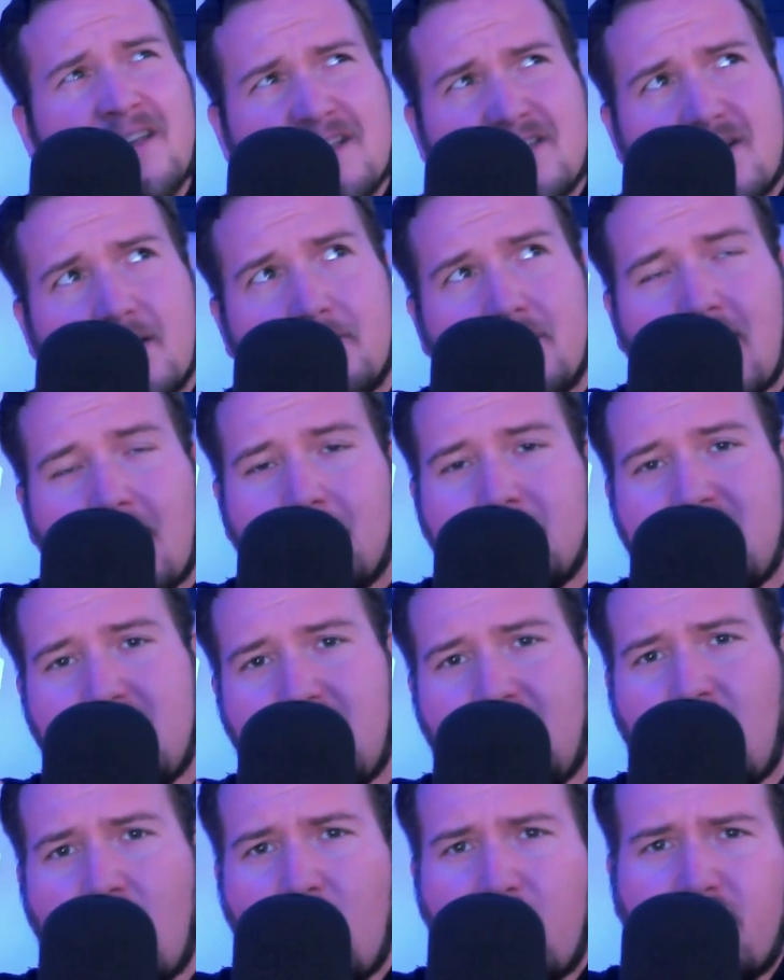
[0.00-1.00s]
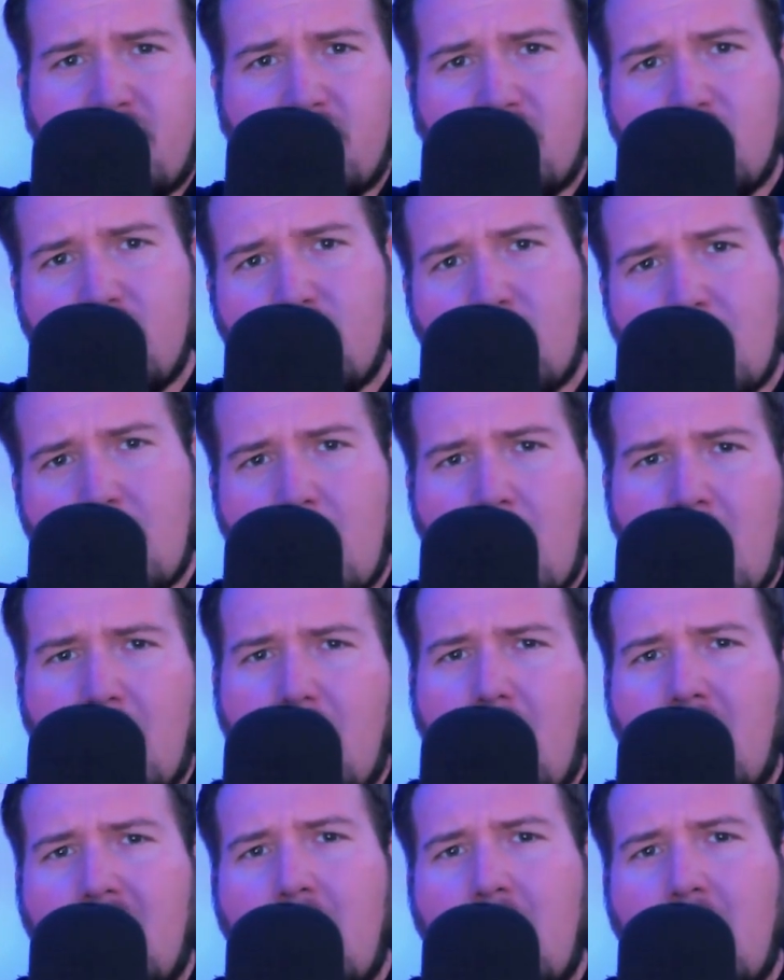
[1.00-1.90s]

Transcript: Sometimes he'd go through a